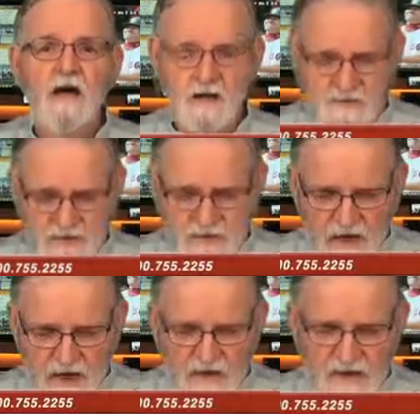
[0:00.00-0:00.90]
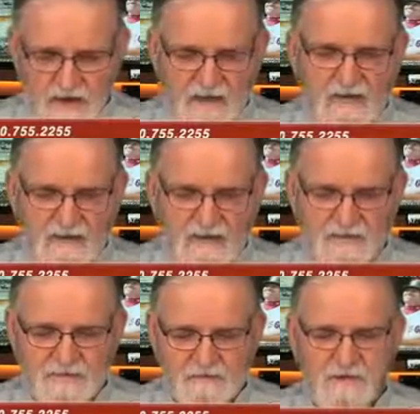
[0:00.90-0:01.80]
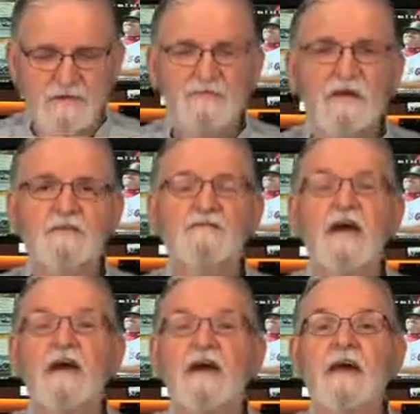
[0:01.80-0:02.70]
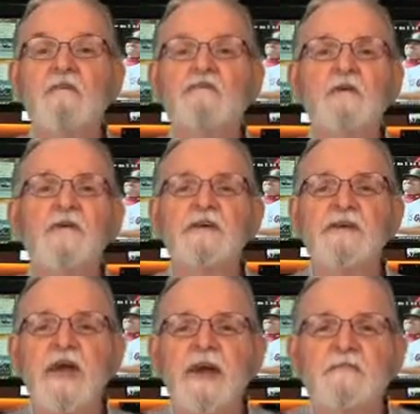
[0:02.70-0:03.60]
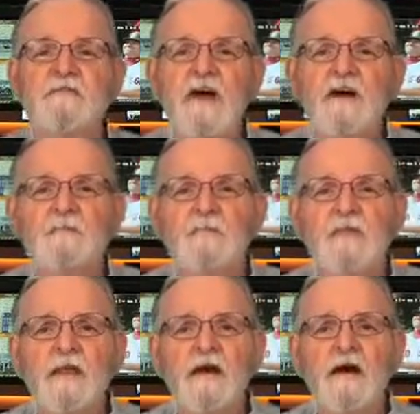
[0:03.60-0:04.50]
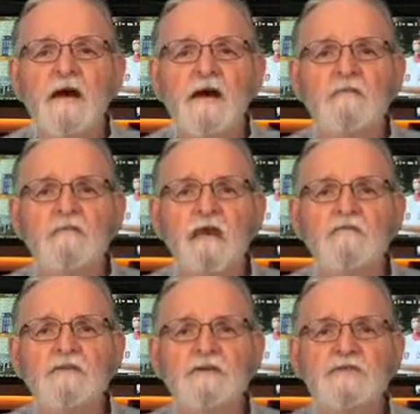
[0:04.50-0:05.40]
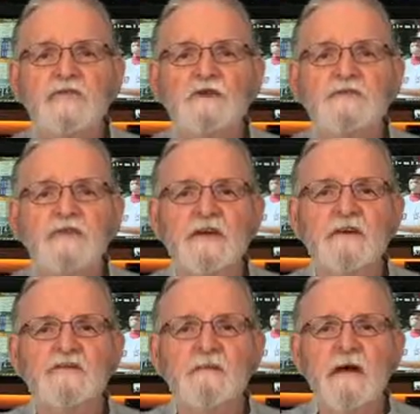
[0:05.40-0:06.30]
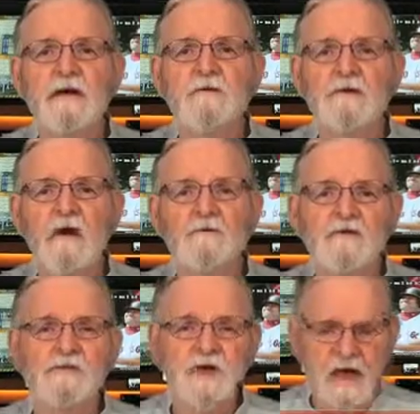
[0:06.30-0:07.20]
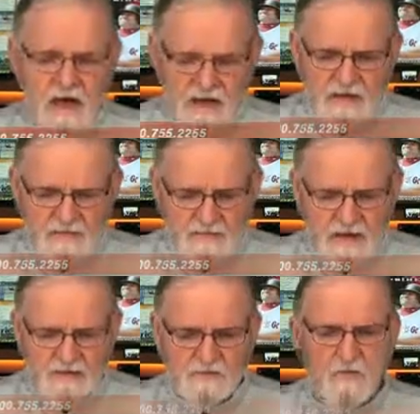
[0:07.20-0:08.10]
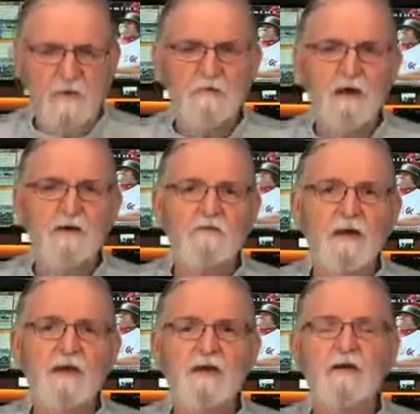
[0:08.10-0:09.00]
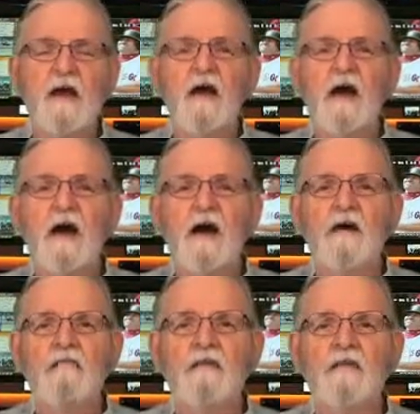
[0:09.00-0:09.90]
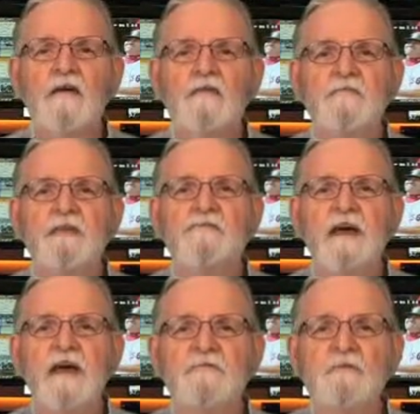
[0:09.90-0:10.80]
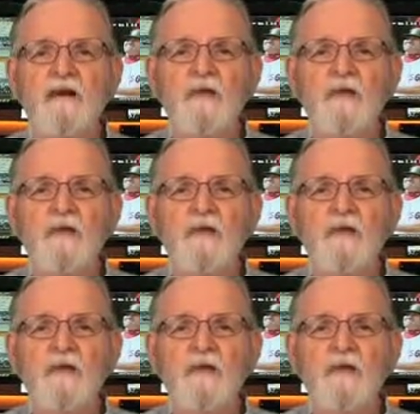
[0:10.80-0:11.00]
Here's a guy, and I'll get some of these figures. He was pulled at the halftime of last week's loss against the Miami Dolphins. His quarterback rating for the first half